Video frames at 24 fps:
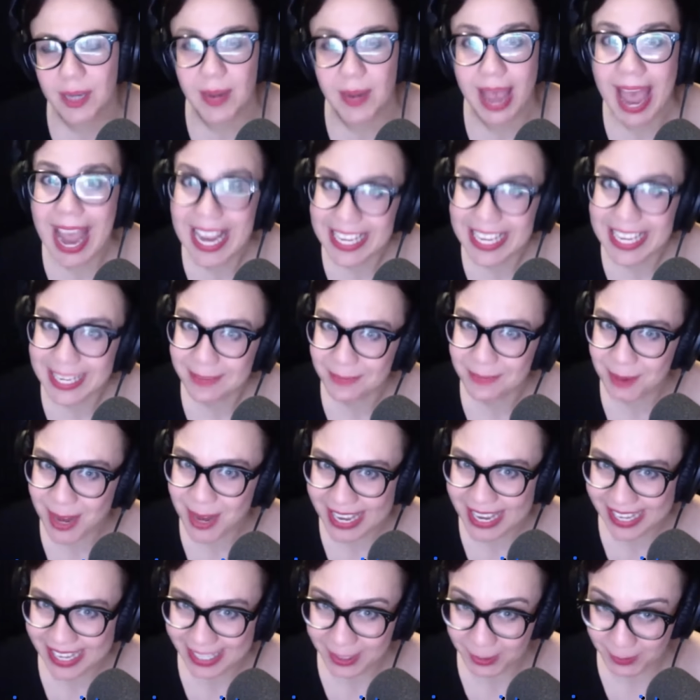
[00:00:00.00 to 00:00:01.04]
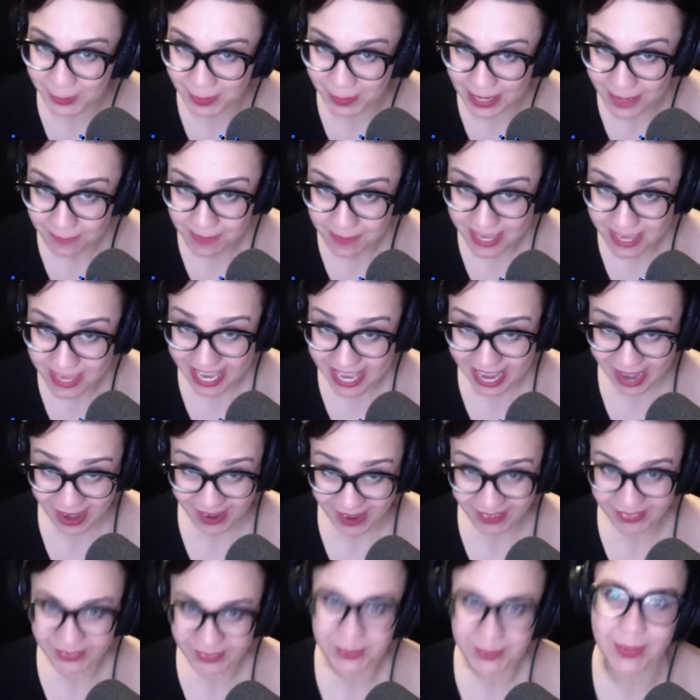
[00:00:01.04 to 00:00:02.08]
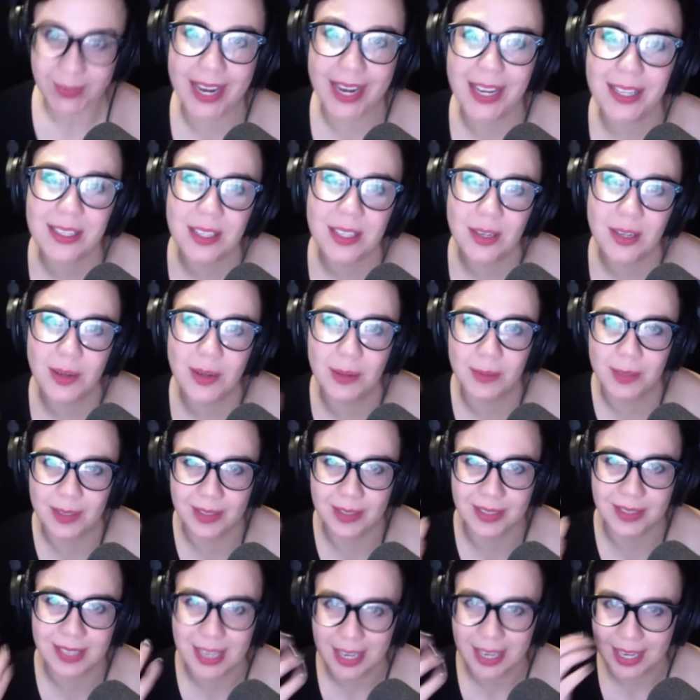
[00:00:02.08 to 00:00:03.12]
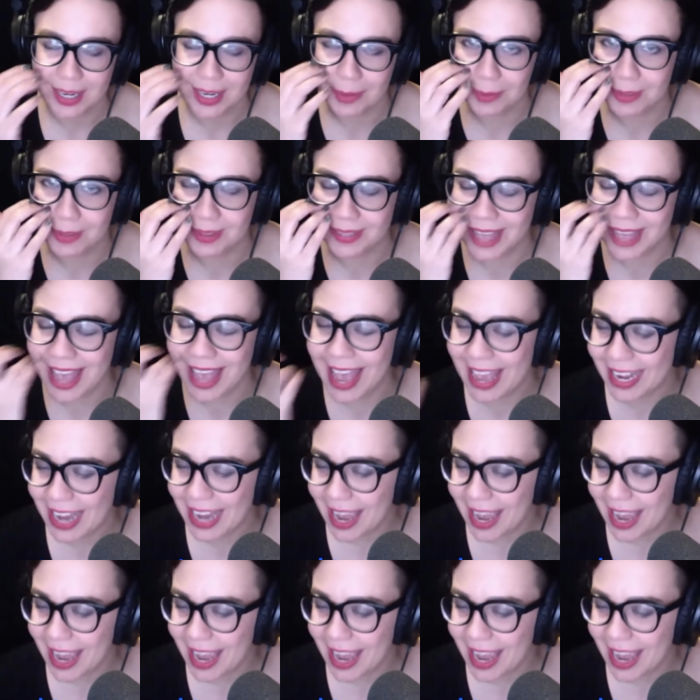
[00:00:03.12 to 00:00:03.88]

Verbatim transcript: I can bring it creepier, right? So it was, it was that.